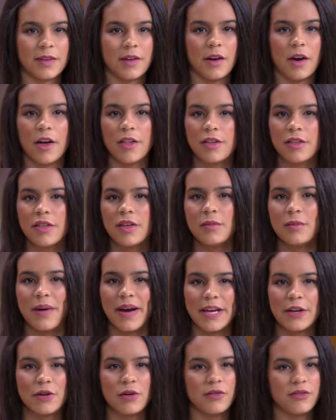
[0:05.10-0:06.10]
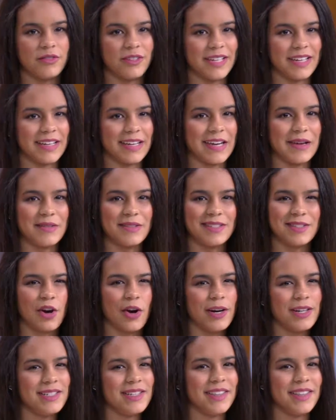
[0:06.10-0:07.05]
Other than Michael Vick, it's hard